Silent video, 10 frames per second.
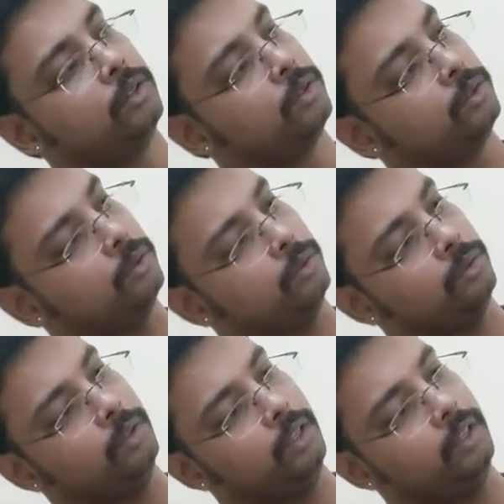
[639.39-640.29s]

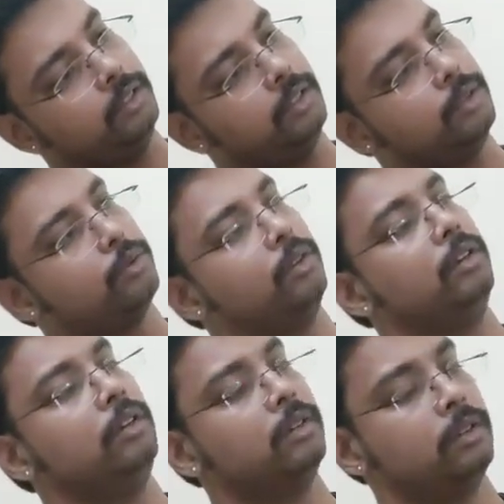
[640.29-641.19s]
So there is this
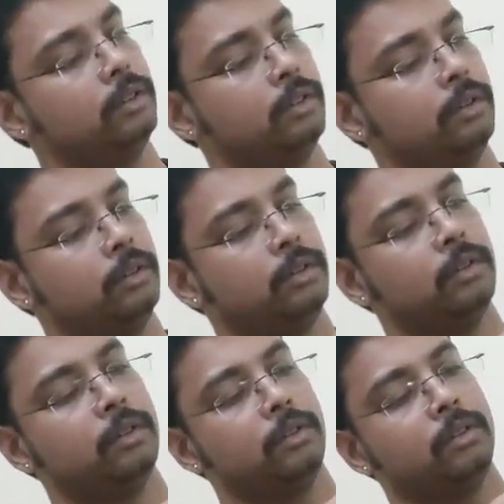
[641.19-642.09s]
one.
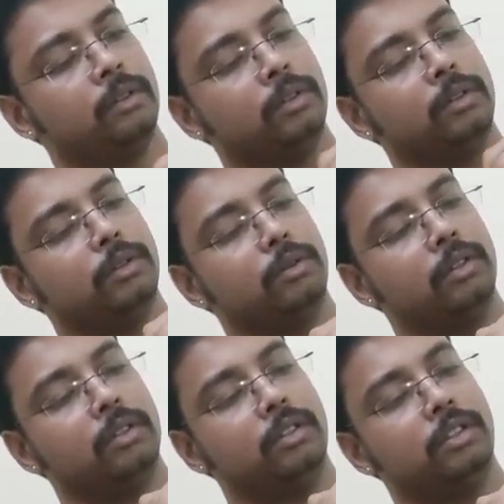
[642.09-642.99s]
This one
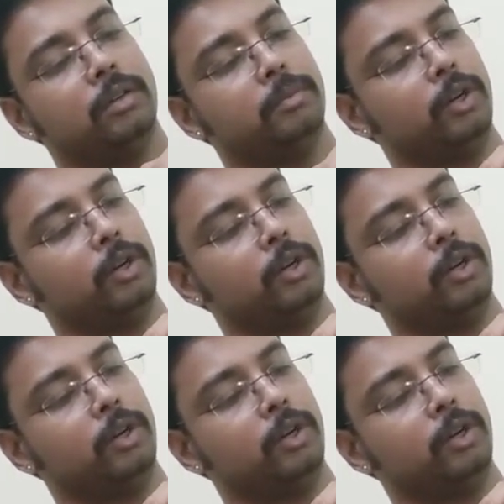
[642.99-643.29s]
is the chin